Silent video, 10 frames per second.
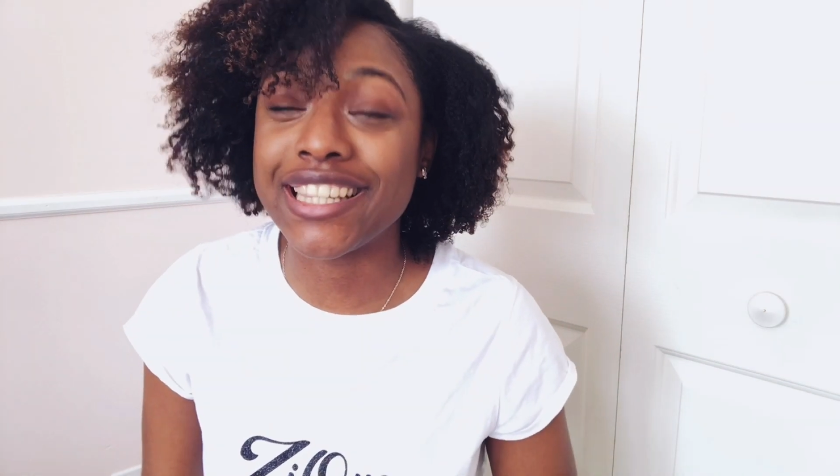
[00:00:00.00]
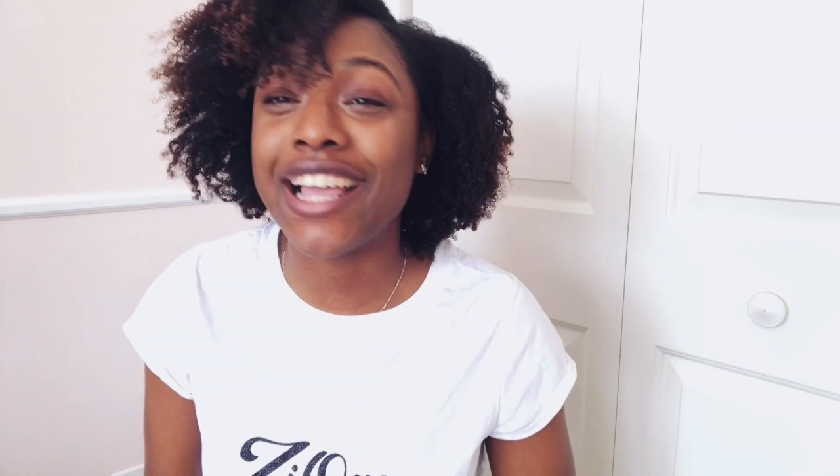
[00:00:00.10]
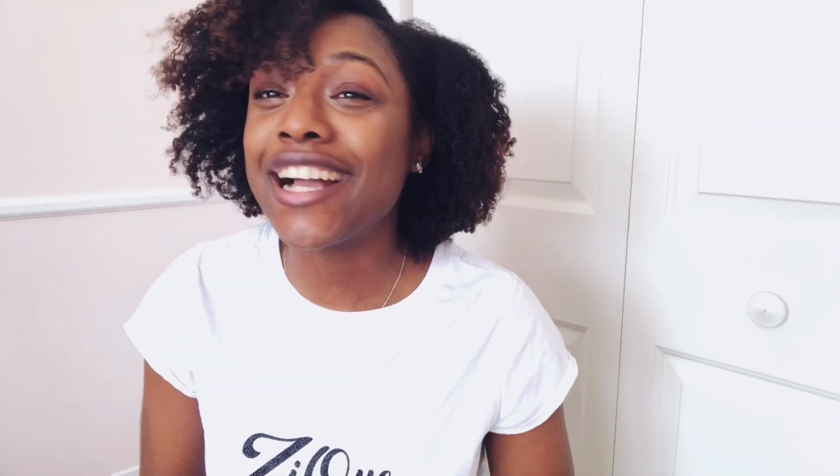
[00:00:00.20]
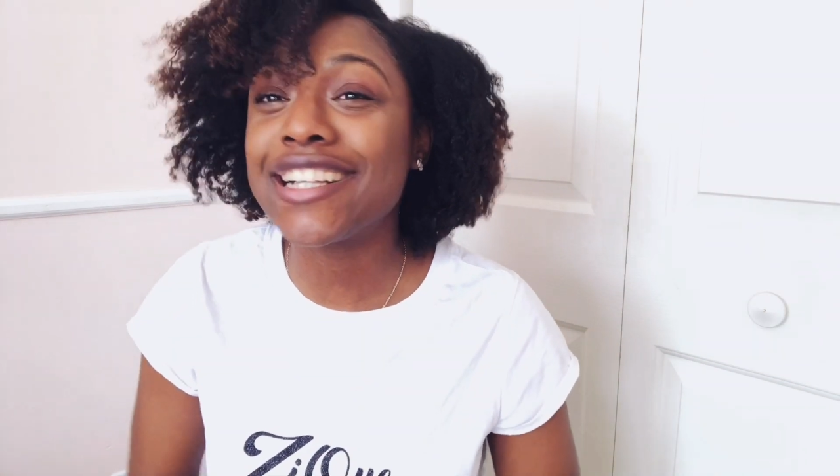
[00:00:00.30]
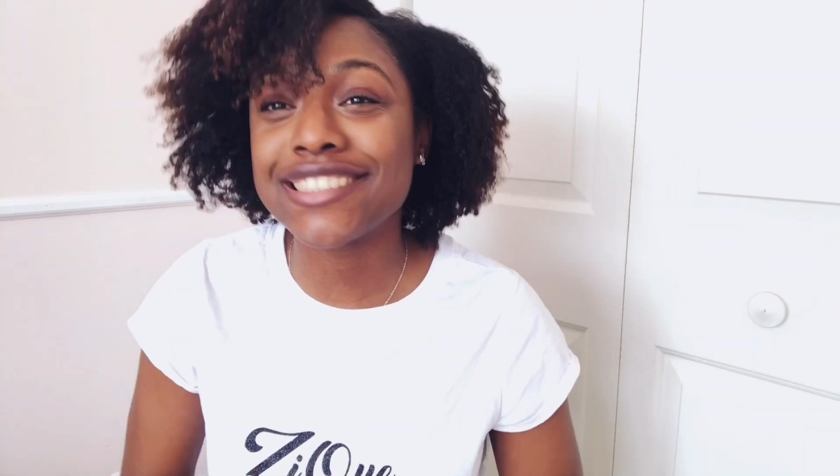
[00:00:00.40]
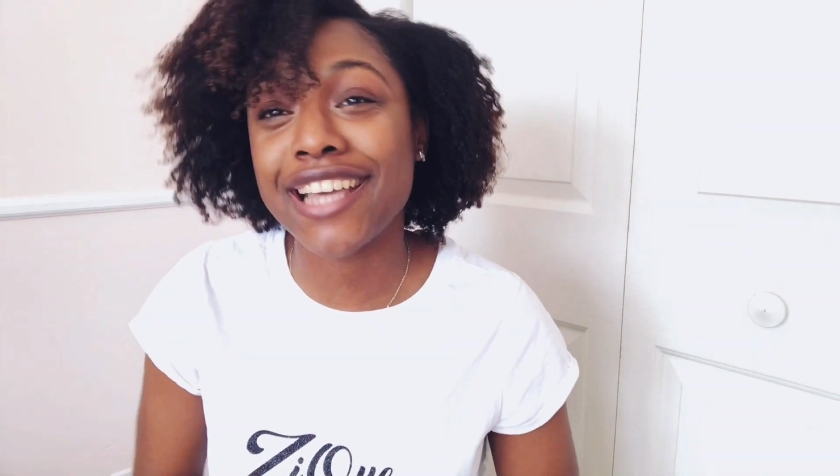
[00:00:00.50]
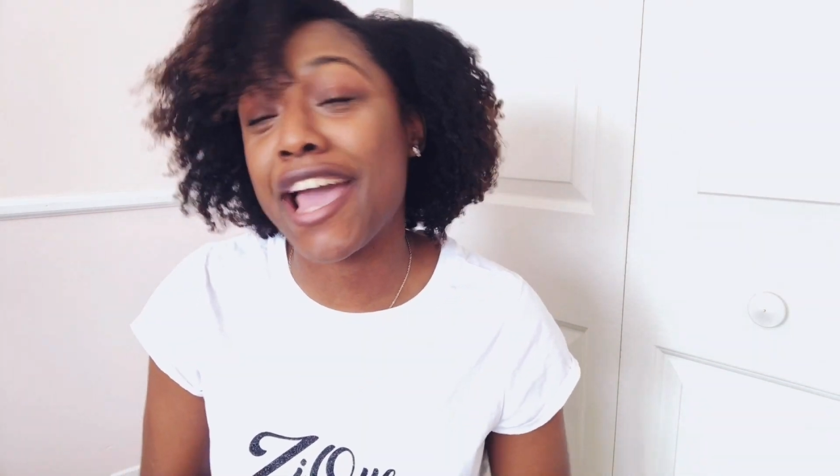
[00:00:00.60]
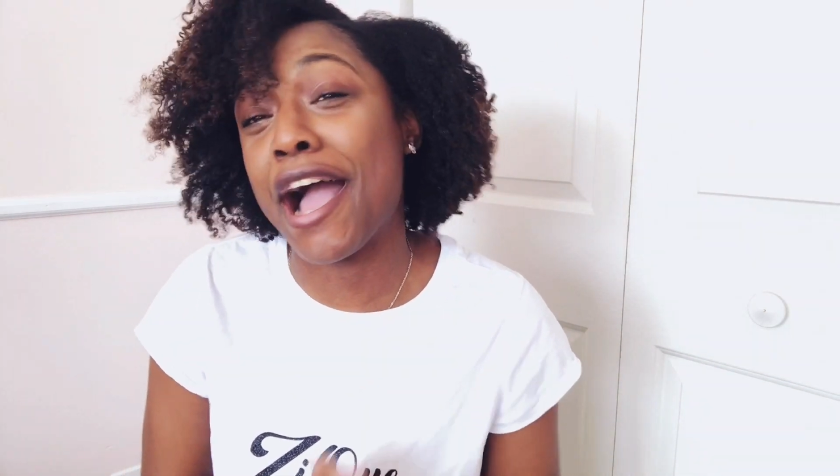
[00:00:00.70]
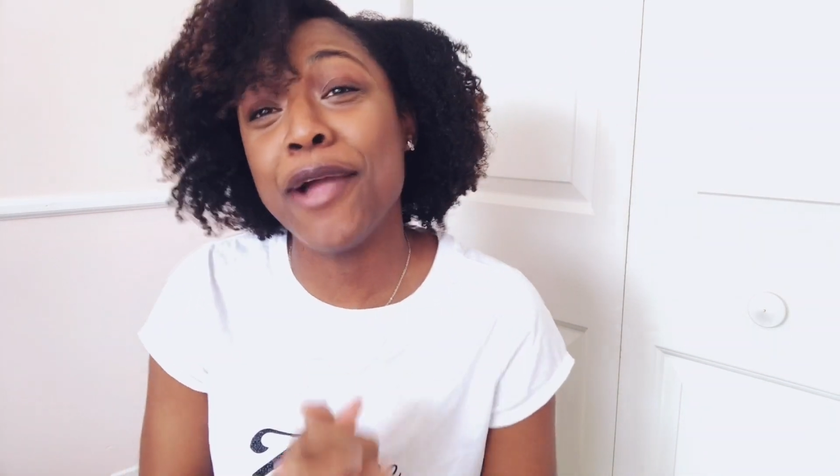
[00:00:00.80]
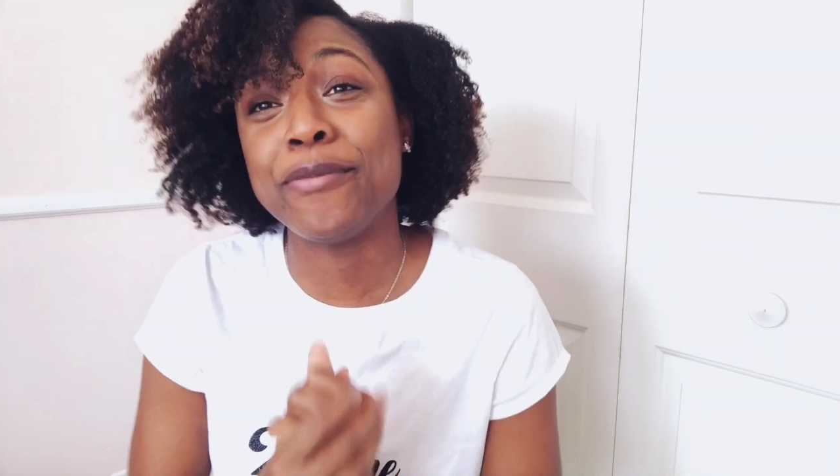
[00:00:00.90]
Like I said,
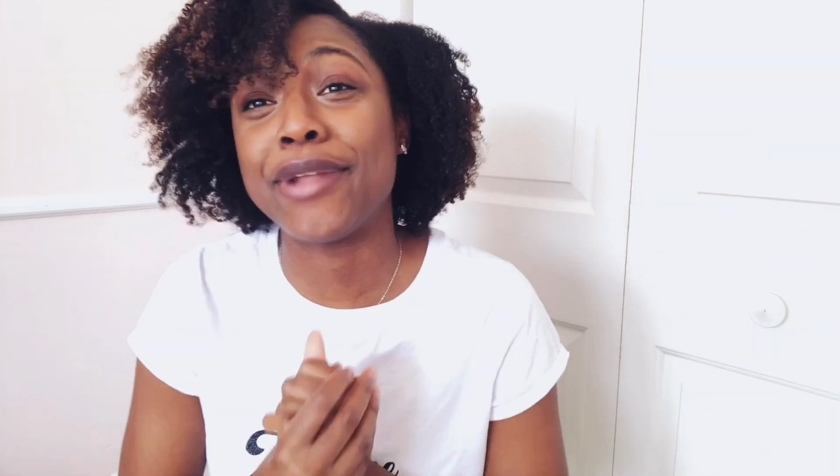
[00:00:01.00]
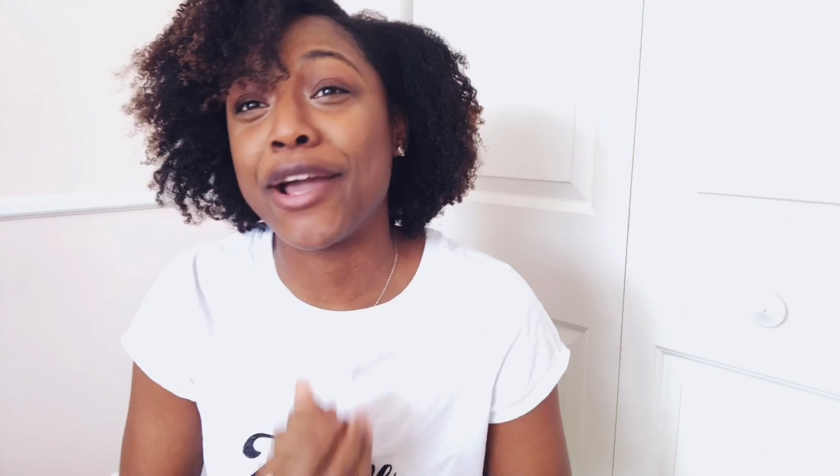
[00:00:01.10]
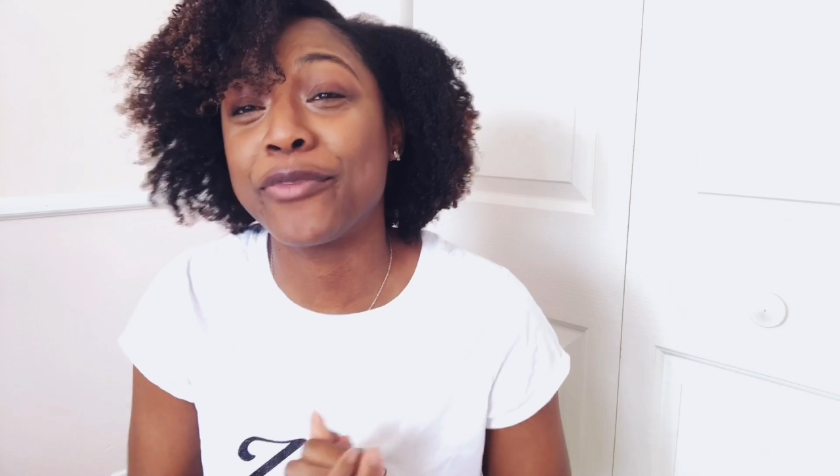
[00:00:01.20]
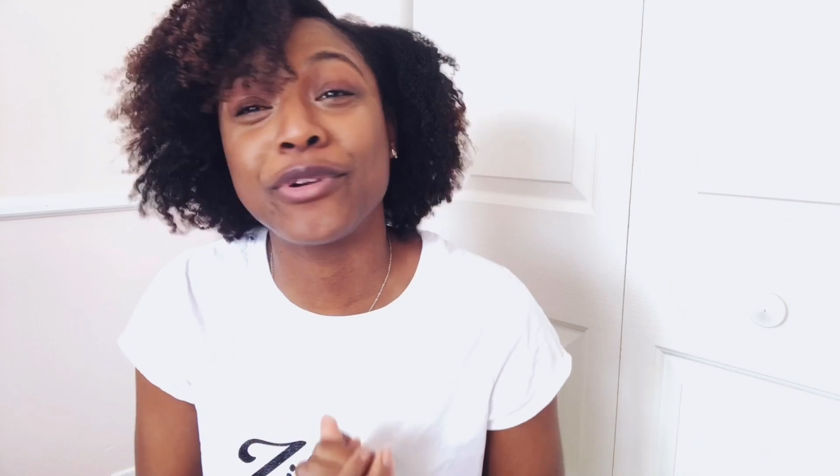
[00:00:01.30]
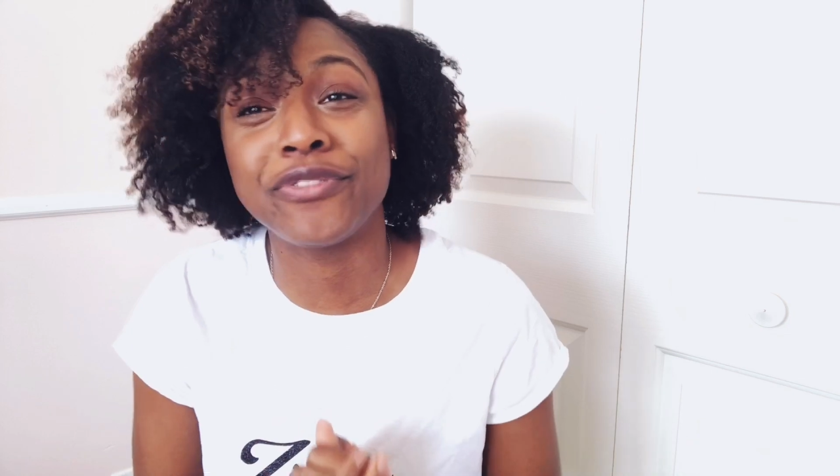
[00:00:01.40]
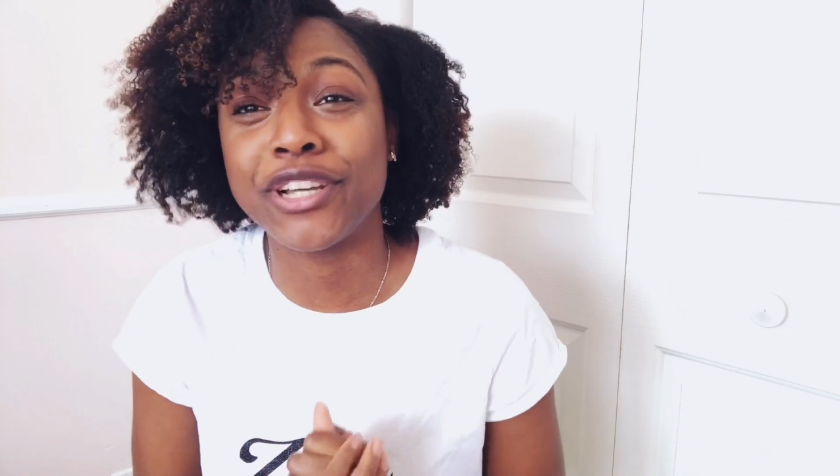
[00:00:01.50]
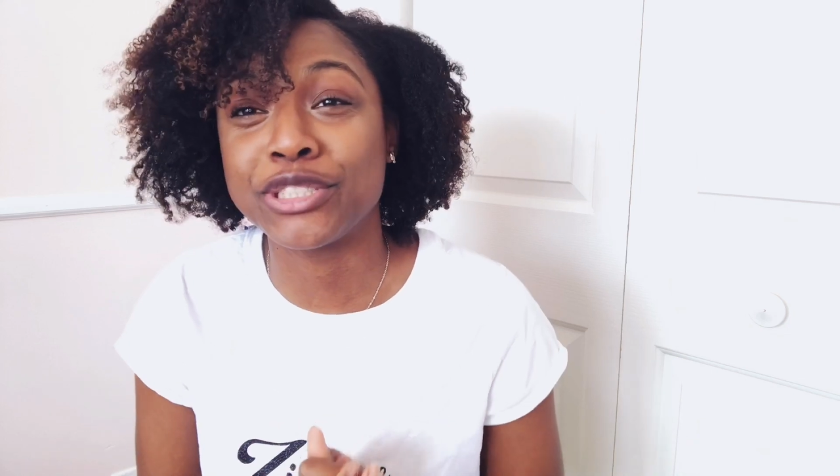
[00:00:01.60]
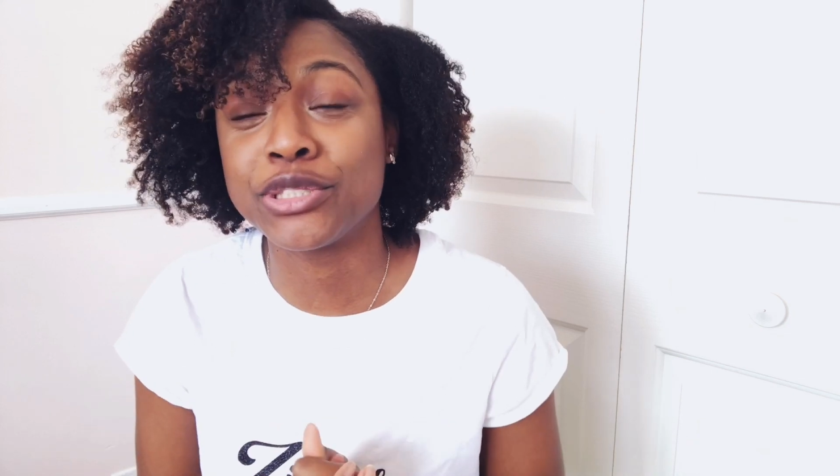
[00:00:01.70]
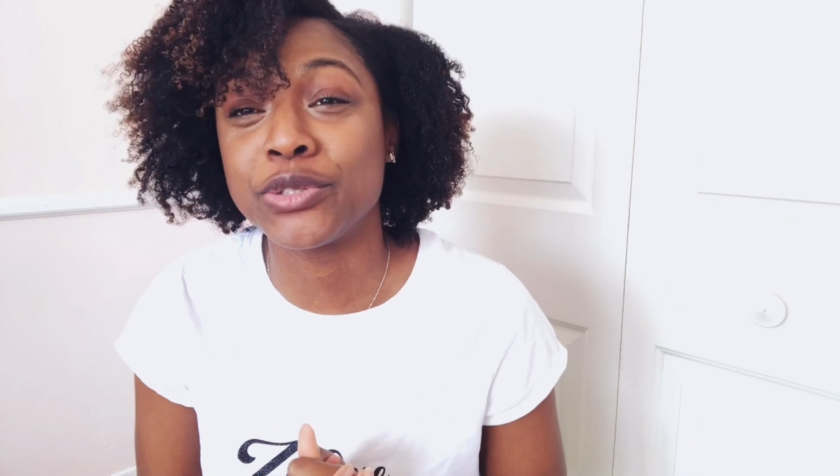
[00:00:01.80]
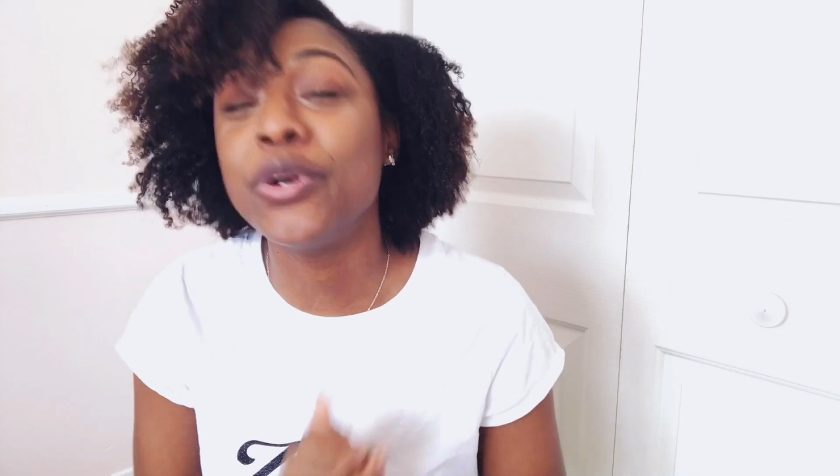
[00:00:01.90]
I am not a
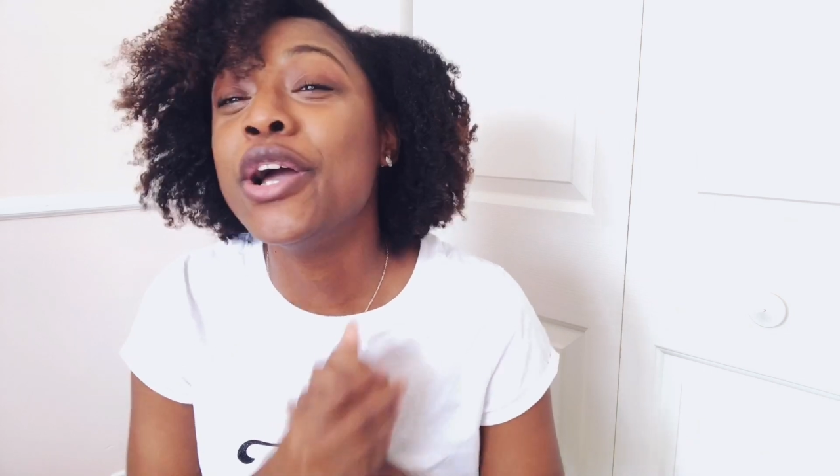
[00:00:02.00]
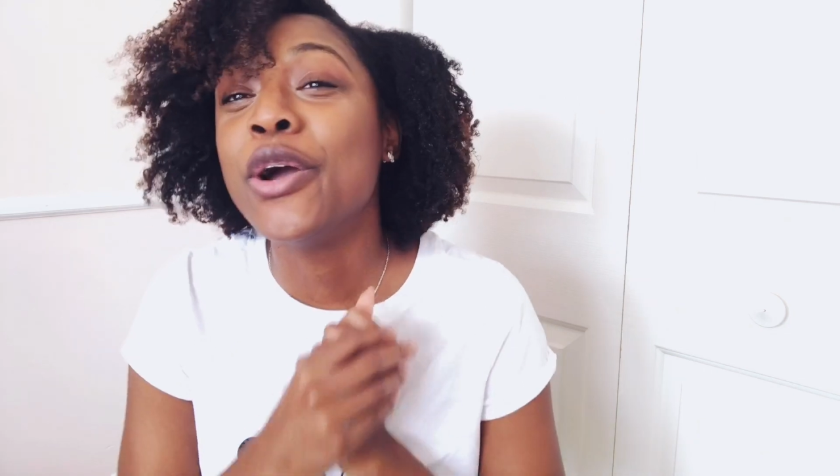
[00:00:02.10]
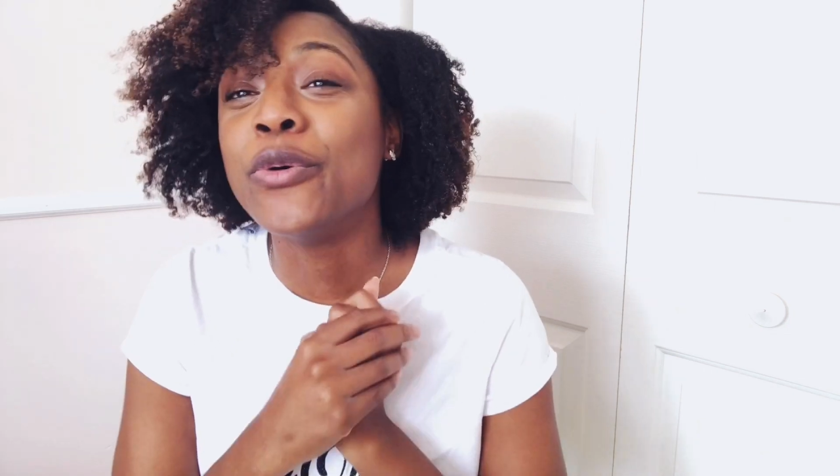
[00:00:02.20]
professional.